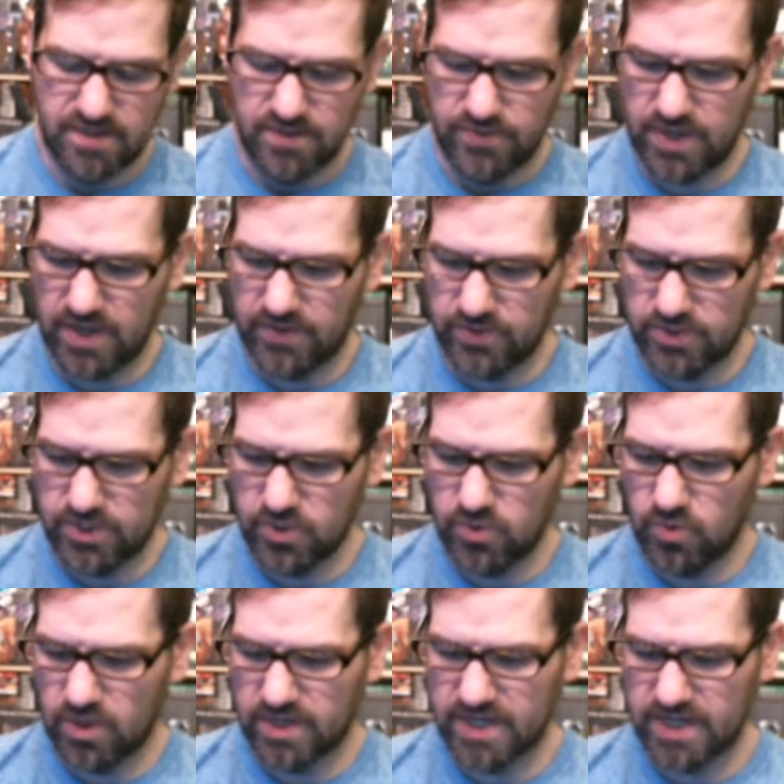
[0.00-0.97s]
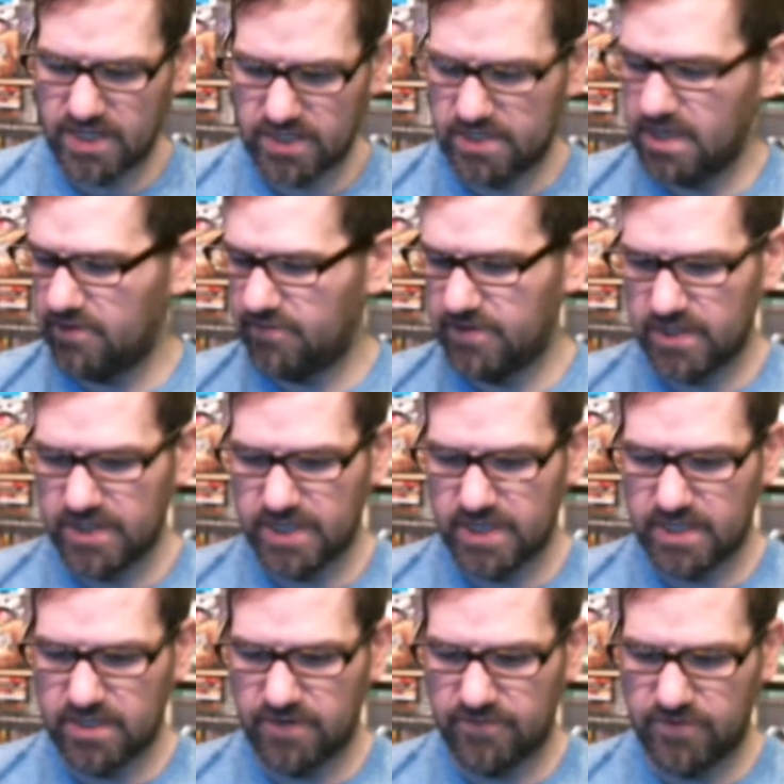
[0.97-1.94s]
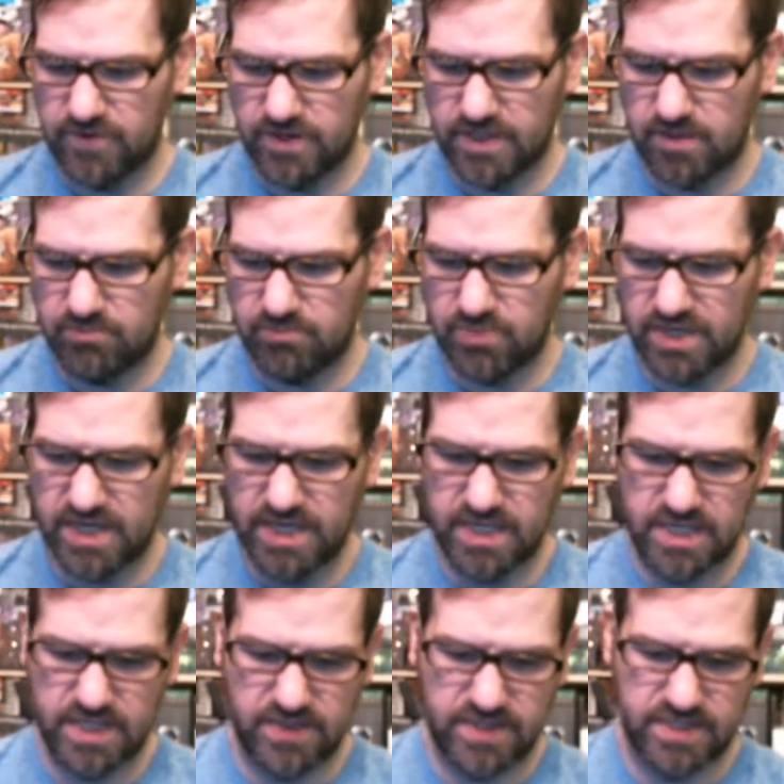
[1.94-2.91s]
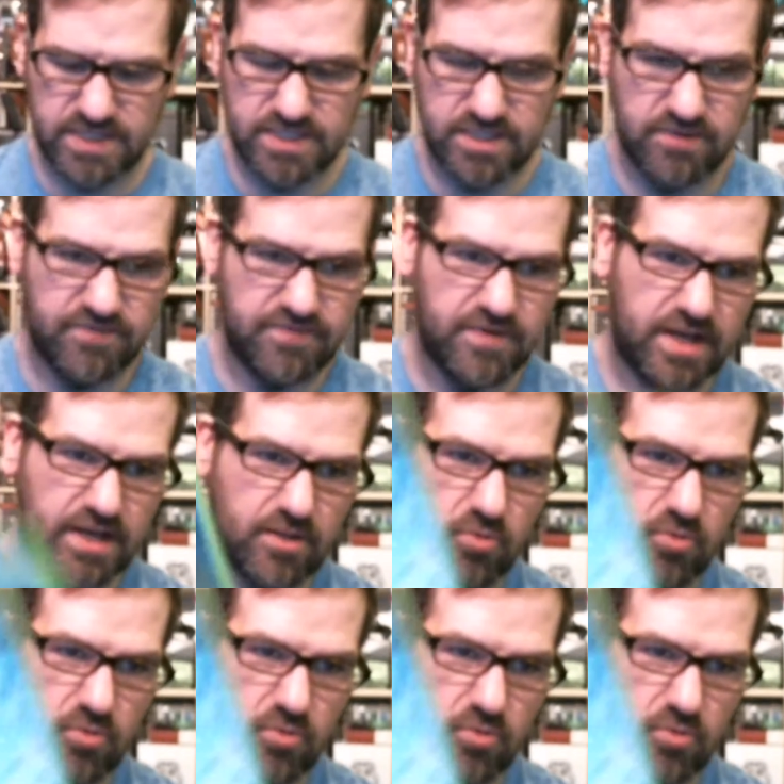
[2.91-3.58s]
the other 2 are definitely getting tougher to come by, and this is the final